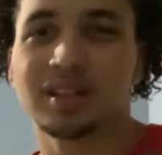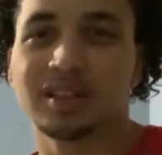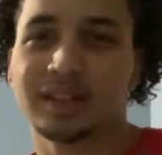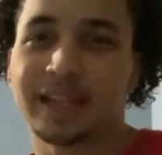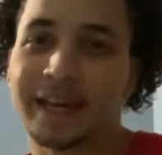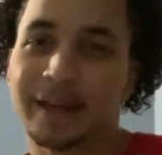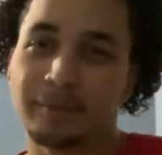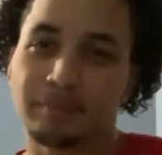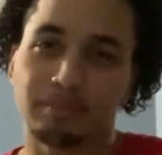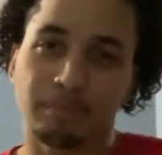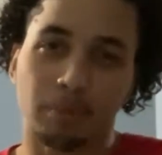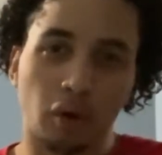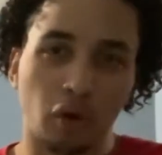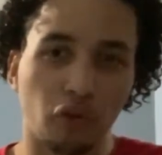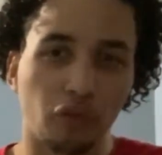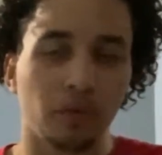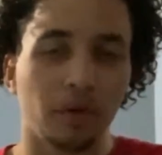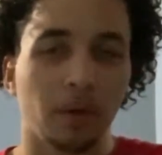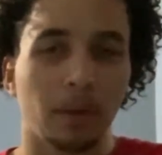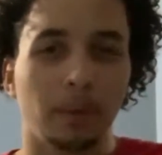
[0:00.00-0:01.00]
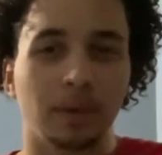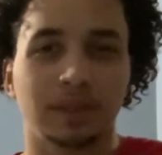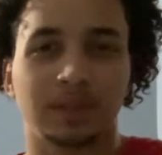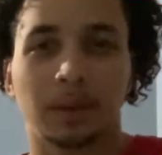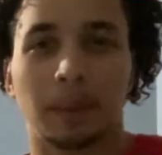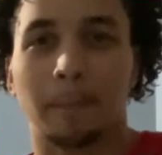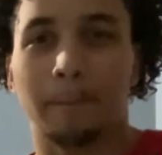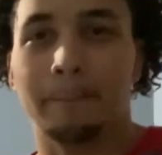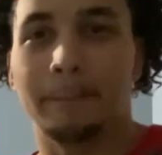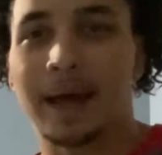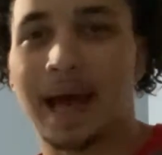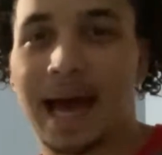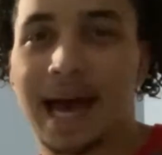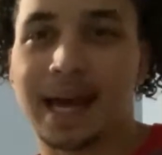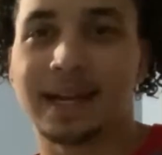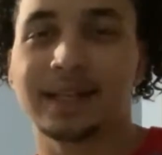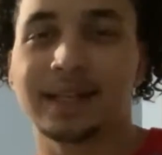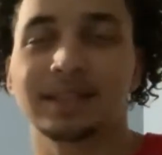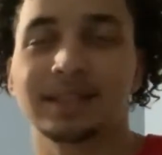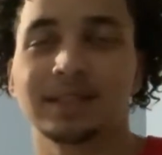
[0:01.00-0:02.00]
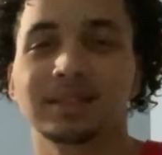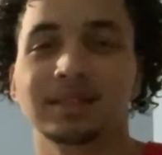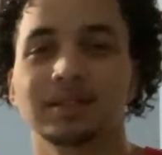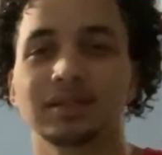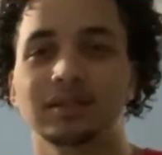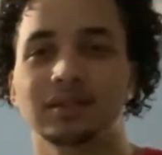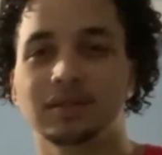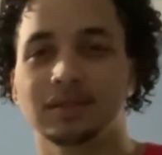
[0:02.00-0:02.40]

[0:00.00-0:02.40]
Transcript: They both some baddies.